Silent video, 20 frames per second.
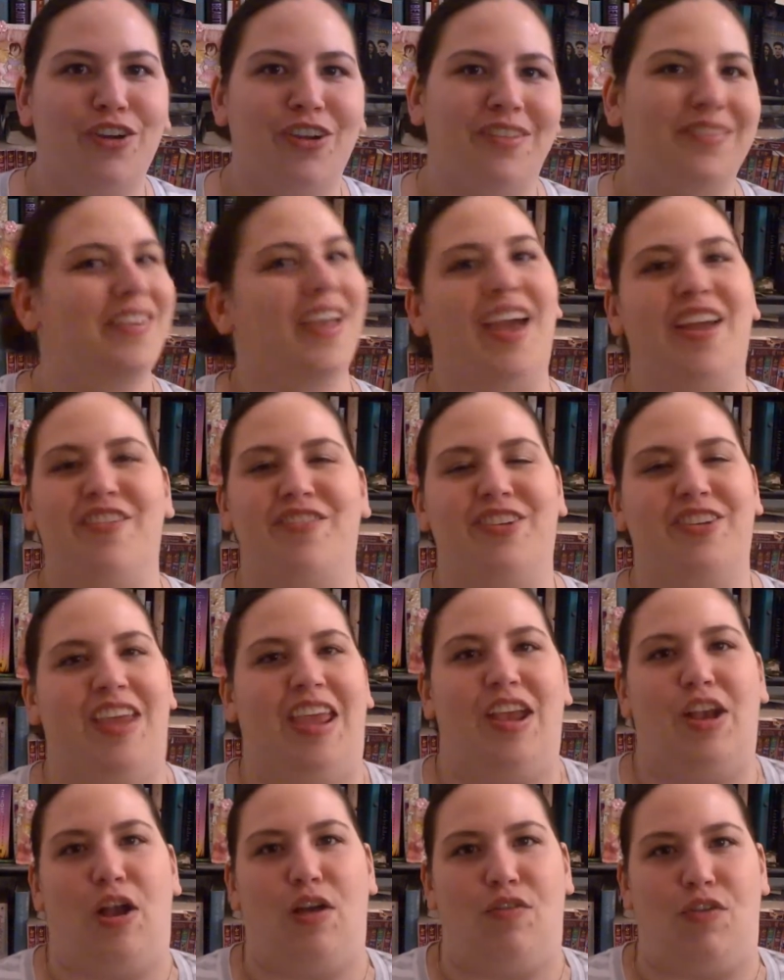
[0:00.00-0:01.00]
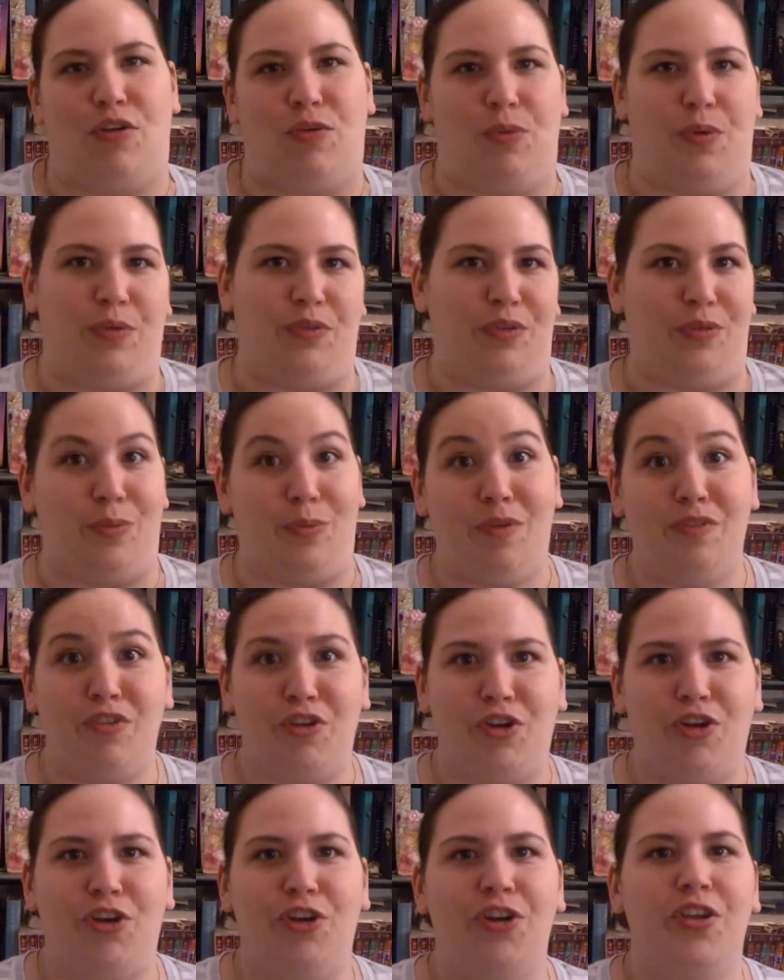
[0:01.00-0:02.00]
It's kind of a takeoff on Rosie the
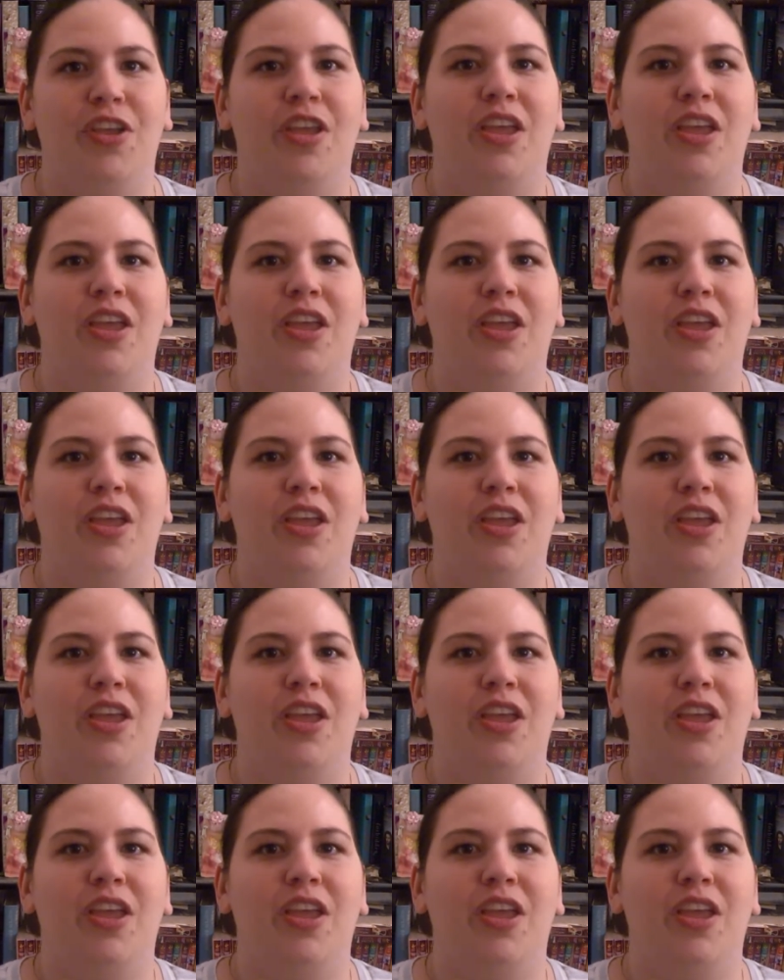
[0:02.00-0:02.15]
Riveter.